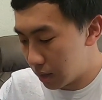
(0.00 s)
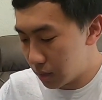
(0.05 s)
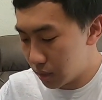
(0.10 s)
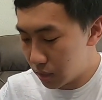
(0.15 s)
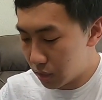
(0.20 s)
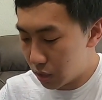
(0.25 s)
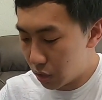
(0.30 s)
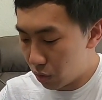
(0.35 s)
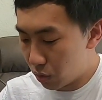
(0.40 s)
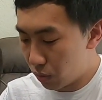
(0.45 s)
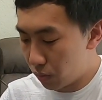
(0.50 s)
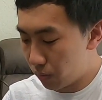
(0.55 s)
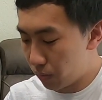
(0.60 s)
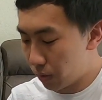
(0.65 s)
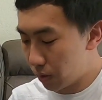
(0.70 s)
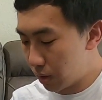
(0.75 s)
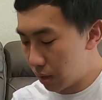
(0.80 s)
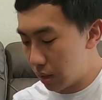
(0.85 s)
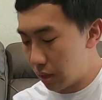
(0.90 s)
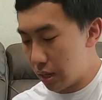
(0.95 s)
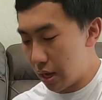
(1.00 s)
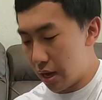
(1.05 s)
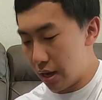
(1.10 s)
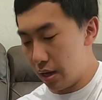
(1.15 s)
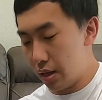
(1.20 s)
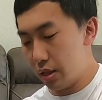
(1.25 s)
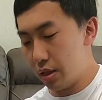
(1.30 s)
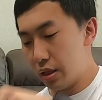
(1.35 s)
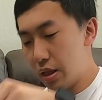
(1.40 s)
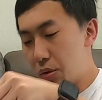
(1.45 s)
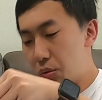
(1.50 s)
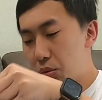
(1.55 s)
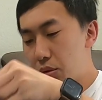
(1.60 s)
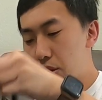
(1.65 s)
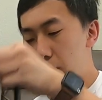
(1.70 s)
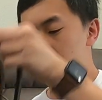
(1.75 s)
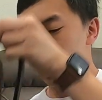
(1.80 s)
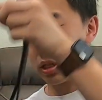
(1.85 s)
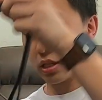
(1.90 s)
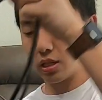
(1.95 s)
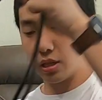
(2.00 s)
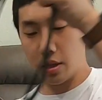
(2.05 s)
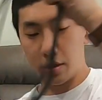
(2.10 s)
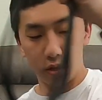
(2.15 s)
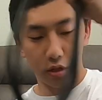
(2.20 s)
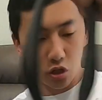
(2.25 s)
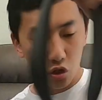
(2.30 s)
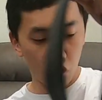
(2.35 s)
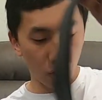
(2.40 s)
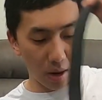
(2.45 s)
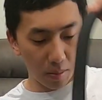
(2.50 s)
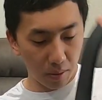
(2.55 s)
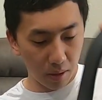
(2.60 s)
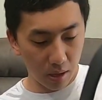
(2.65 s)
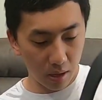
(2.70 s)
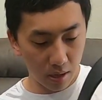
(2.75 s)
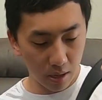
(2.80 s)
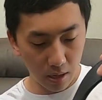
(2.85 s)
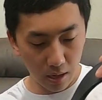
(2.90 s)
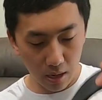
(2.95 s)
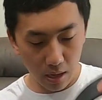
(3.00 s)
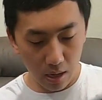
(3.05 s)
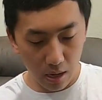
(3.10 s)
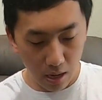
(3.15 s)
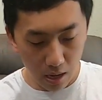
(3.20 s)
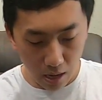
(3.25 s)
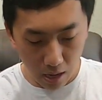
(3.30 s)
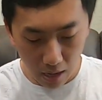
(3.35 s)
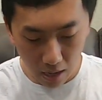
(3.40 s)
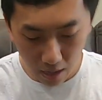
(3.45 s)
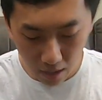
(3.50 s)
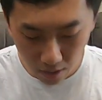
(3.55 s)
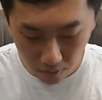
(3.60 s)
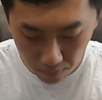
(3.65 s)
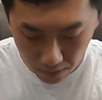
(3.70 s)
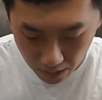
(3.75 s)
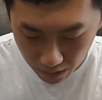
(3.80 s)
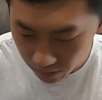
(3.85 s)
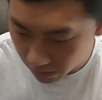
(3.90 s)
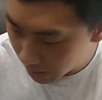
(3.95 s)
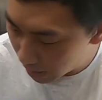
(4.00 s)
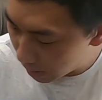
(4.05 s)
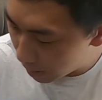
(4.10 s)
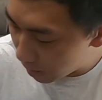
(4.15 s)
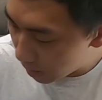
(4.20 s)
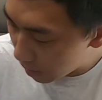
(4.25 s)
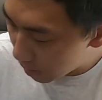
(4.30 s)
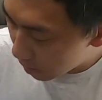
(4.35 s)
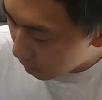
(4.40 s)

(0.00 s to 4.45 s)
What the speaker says: So yeah, then there's this leather strap, and then